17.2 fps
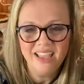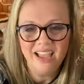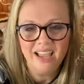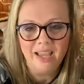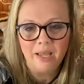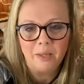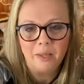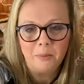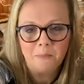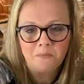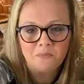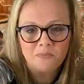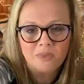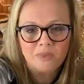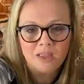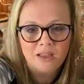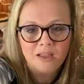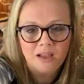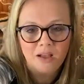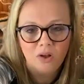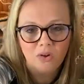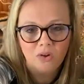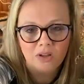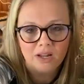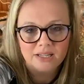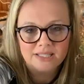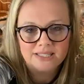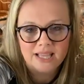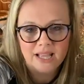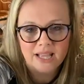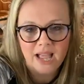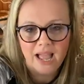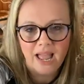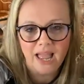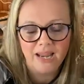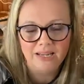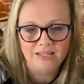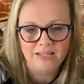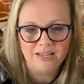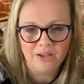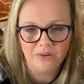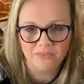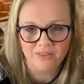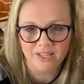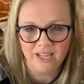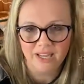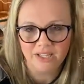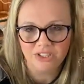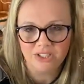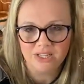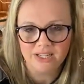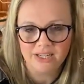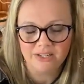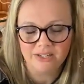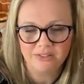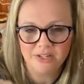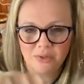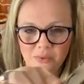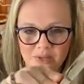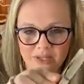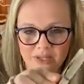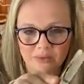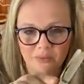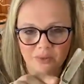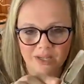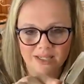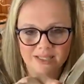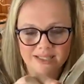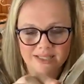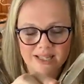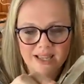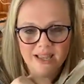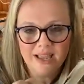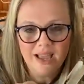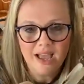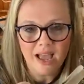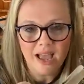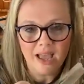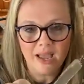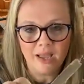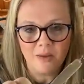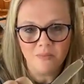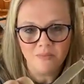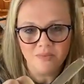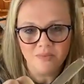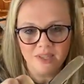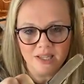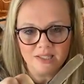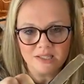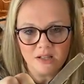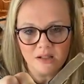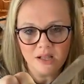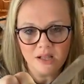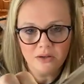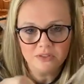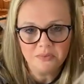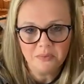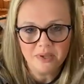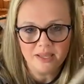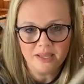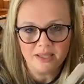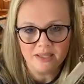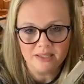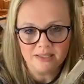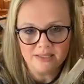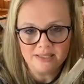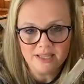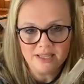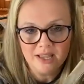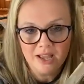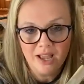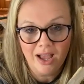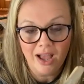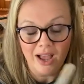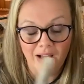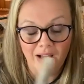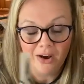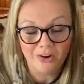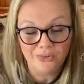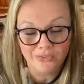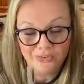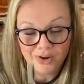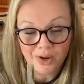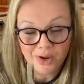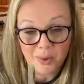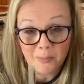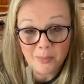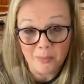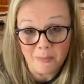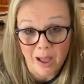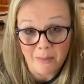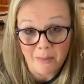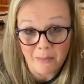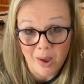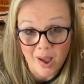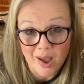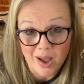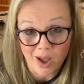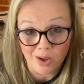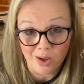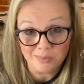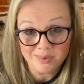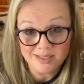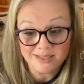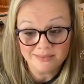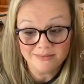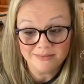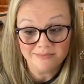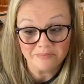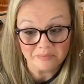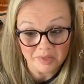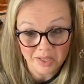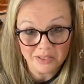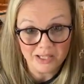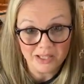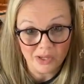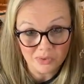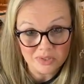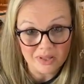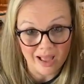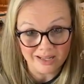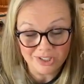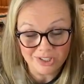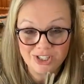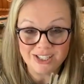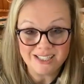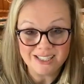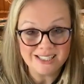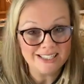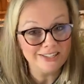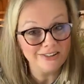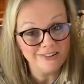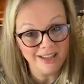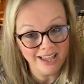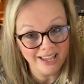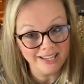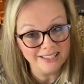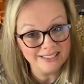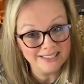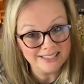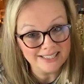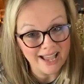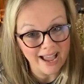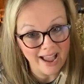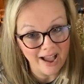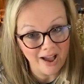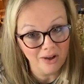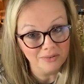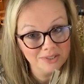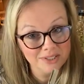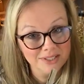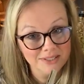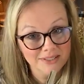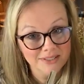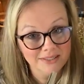hold on a sec. I had a notification and I don't know what it was. These clothespins are from my mom's clothesline. She still hangs out